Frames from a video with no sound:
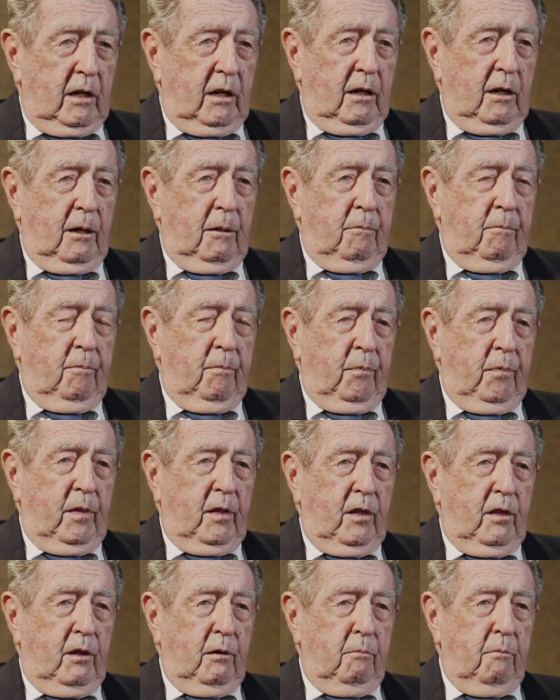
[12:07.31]
Um,
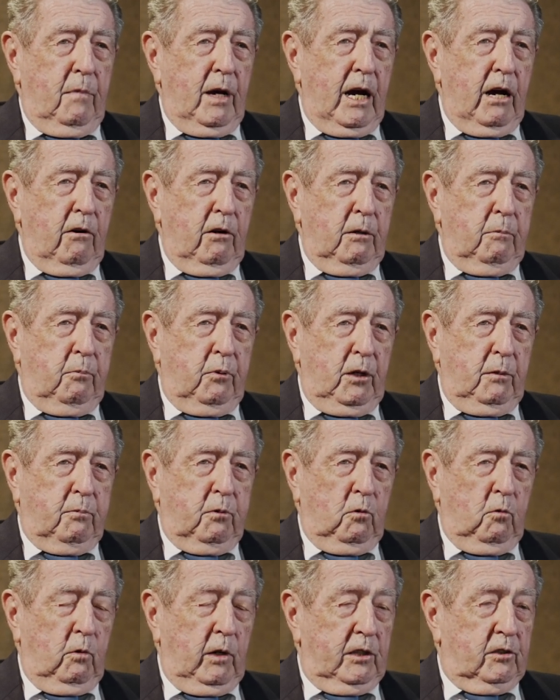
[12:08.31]
the married
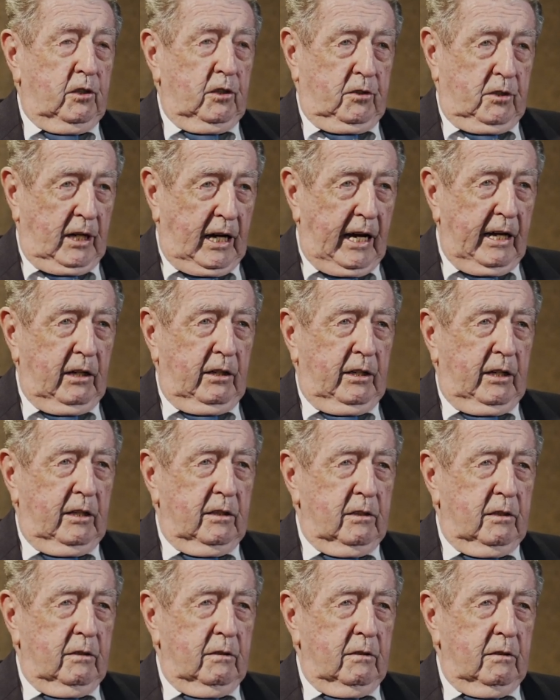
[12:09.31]
people went to
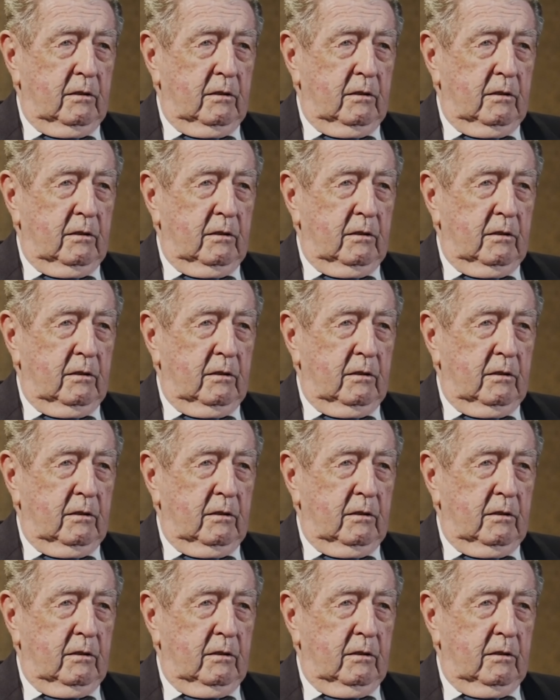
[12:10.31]
Thailand